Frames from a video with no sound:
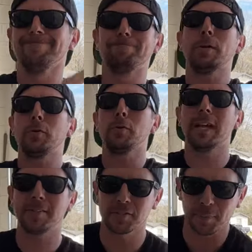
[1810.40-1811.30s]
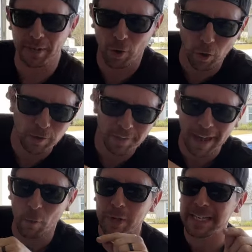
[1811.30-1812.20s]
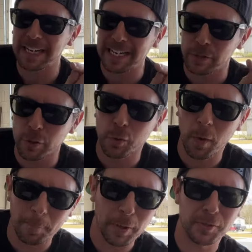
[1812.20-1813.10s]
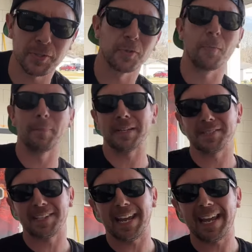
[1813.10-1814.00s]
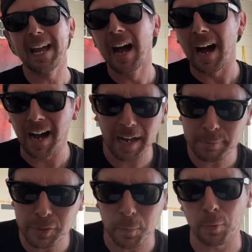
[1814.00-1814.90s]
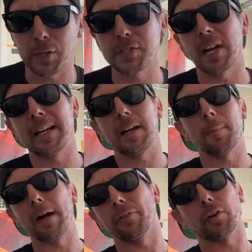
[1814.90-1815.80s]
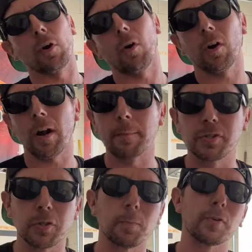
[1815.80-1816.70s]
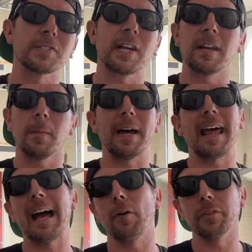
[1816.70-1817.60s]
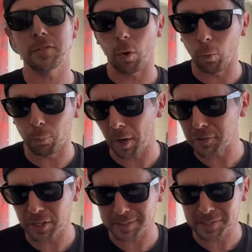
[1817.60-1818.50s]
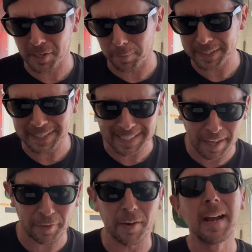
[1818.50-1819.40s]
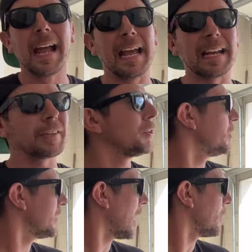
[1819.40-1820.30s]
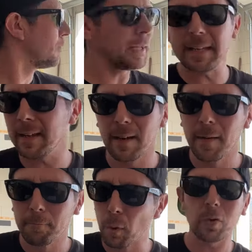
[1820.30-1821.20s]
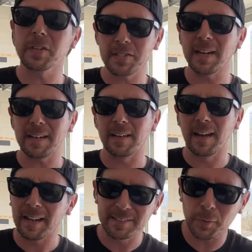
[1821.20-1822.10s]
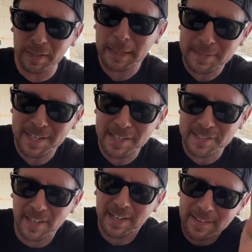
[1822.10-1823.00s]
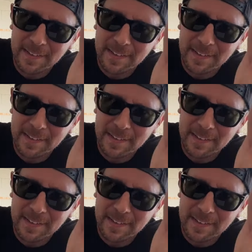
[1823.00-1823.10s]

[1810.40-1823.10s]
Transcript: But who cares about all of that? We did a new personal best today. I'm super excited about the car. I'm super excited about how this whole project is coming together, and I could not be more excited. Do I keep saying excited?